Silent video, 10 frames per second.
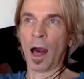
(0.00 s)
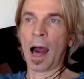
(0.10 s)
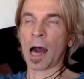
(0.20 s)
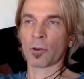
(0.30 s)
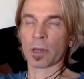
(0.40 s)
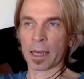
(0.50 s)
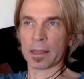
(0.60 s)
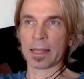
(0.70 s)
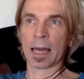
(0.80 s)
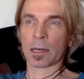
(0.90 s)
how to
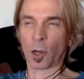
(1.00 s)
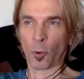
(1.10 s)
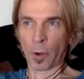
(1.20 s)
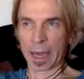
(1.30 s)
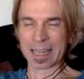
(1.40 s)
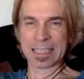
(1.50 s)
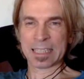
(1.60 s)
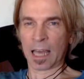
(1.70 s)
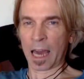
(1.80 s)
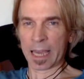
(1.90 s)
get that correct,
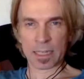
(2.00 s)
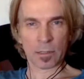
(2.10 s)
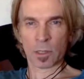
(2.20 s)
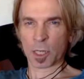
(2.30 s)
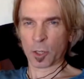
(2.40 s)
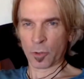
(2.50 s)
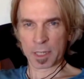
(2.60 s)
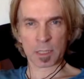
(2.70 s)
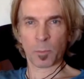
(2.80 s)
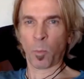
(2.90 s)
tight,
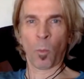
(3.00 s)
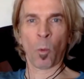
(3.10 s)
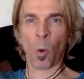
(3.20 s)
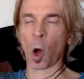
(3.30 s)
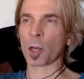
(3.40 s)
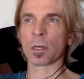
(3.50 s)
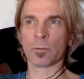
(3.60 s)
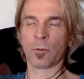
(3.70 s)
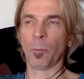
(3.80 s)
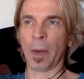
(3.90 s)
crisp,
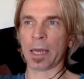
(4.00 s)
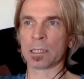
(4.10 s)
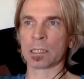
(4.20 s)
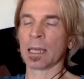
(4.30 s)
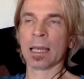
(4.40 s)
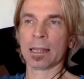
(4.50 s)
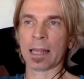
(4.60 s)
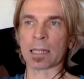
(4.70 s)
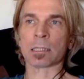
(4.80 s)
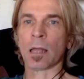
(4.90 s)
wonderful bass
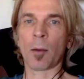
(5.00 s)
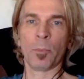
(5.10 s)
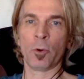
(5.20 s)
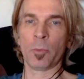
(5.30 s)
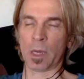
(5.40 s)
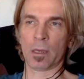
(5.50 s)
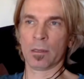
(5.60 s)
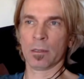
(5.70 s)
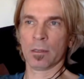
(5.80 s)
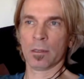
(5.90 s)
that's not boomy.
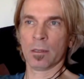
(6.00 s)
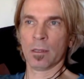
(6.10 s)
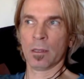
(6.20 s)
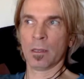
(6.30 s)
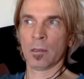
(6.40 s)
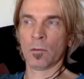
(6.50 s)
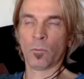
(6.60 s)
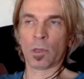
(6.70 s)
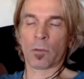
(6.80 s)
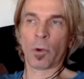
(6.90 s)

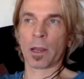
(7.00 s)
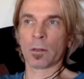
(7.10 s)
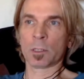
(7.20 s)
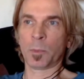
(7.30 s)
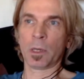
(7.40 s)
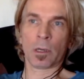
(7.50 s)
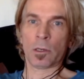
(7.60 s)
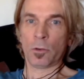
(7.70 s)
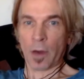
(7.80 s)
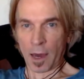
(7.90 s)
With a regular speaker,
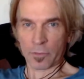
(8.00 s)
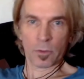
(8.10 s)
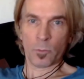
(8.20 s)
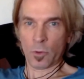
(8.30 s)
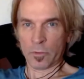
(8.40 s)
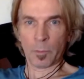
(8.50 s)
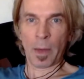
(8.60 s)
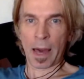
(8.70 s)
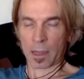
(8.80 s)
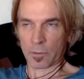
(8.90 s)
you have to move it
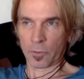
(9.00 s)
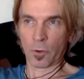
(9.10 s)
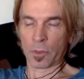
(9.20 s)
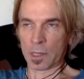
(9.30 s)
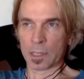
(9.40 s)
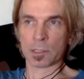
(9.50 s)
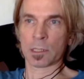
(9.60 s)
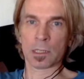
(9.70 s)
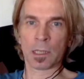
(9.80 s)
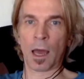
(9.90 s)
back and forth an inch
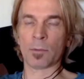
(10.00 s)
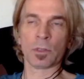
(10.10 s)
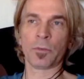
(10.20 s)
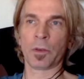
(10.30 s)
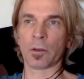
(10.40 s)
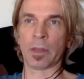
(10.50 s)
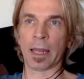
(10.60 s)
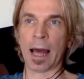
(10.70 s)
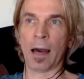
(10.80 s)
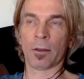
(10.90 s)
at a time to figure
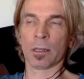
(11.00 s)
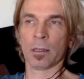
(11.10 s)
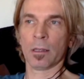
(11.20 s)
that out.